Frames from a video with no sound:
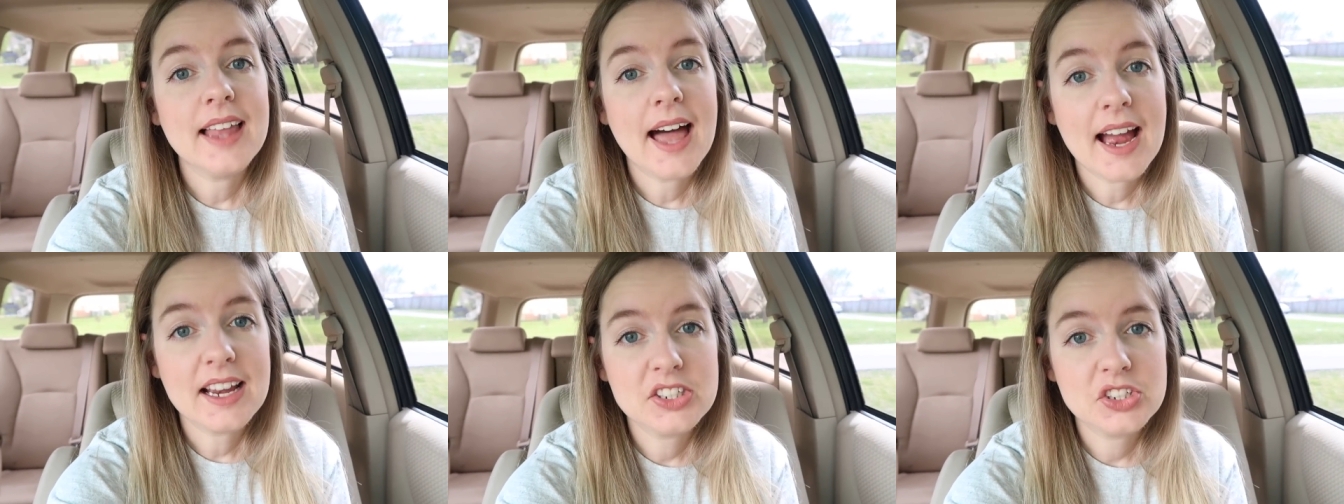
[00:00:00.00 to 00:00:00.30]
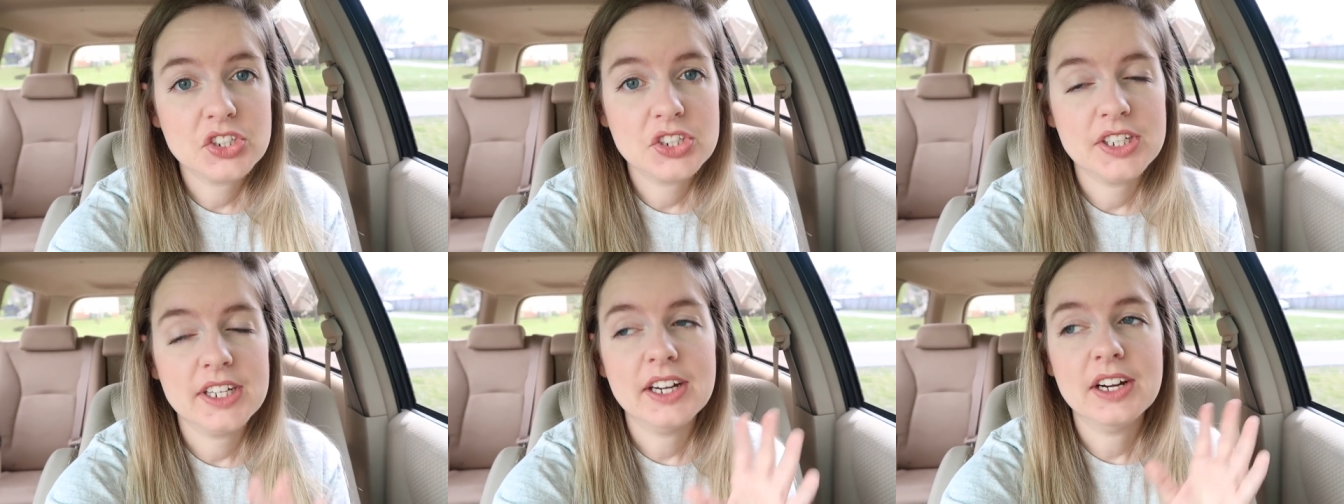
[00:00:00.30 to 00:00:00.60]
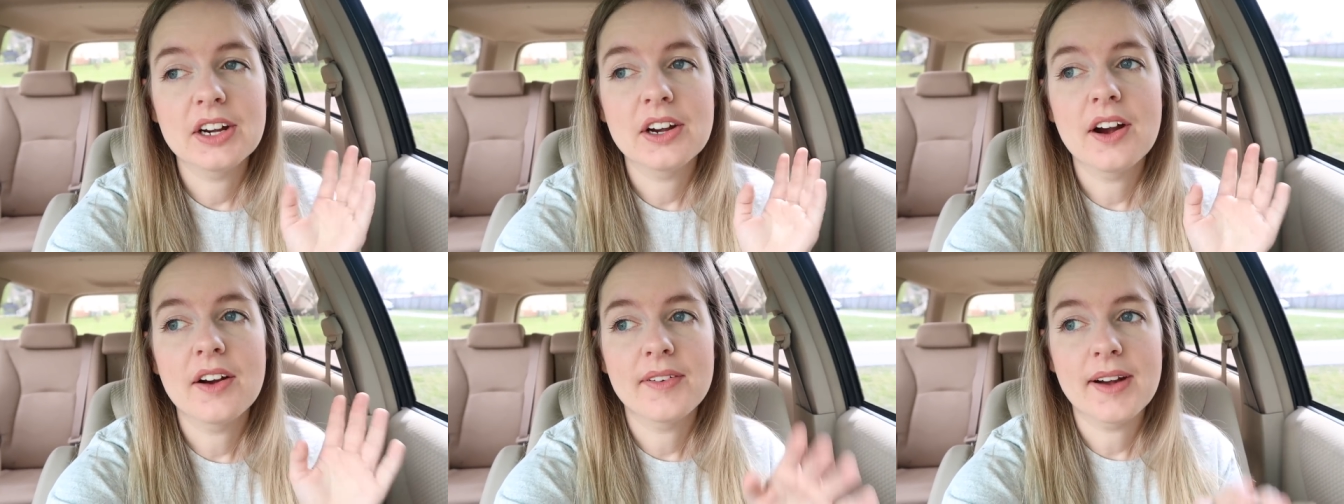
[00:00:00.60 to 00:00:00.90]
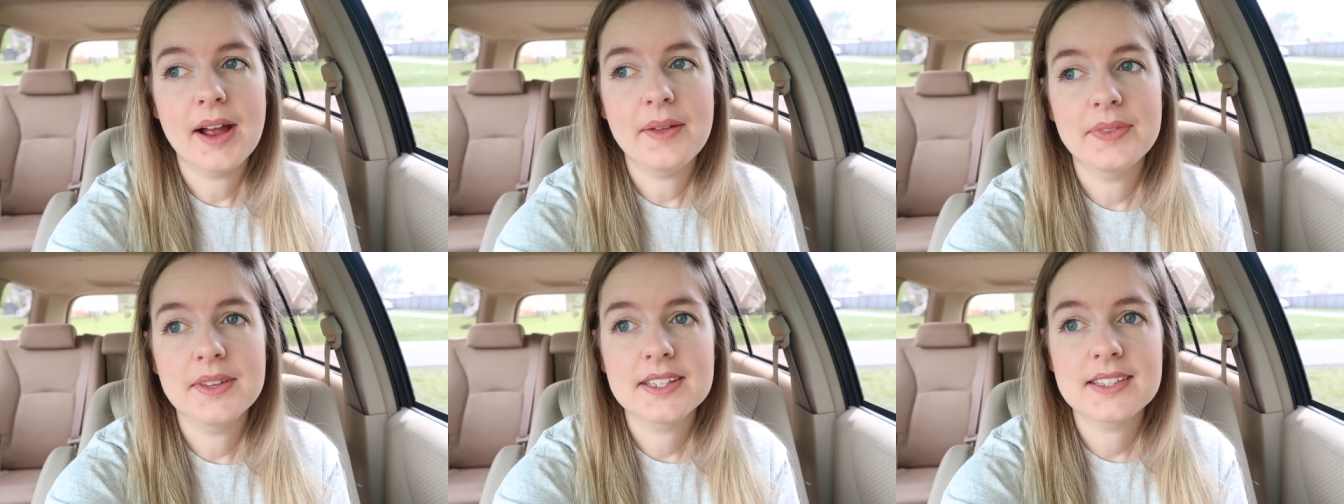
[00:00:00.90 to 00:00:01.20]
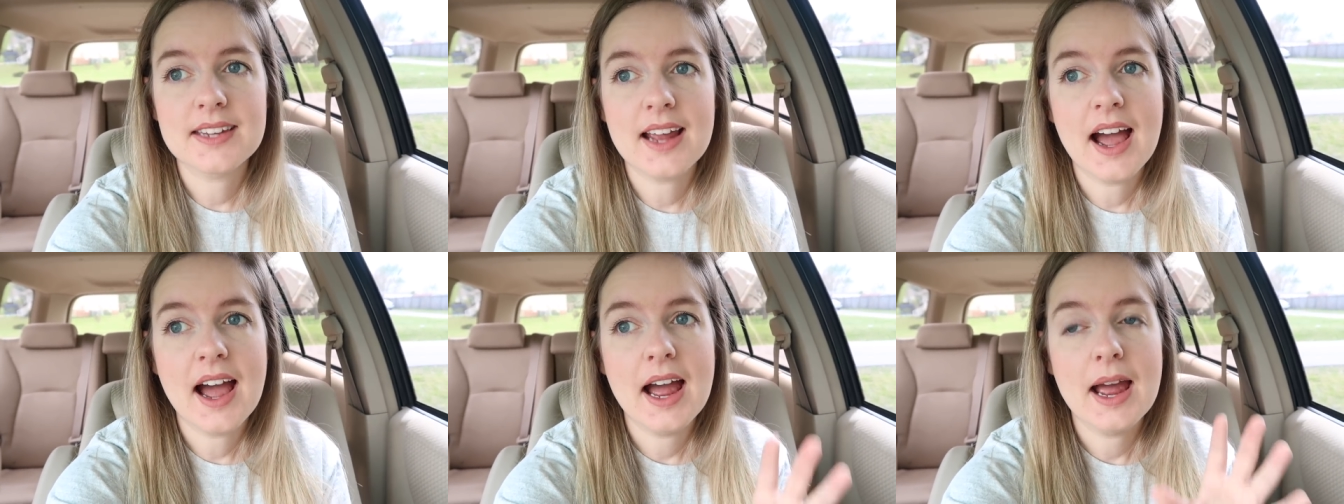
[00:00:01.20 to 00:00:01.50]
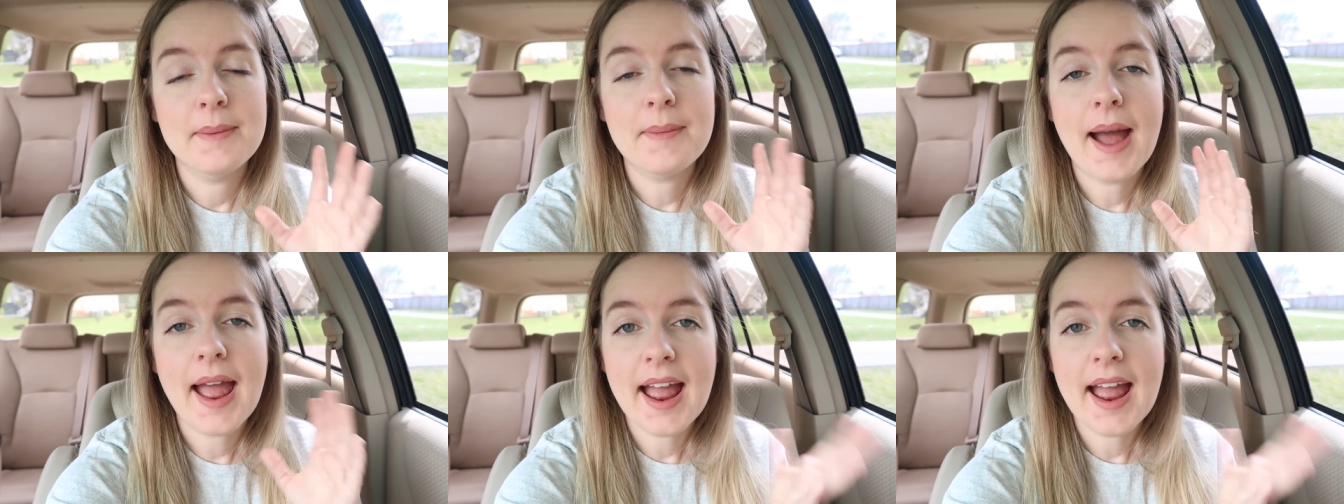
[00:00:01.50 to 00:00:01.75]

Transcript: last year around this time,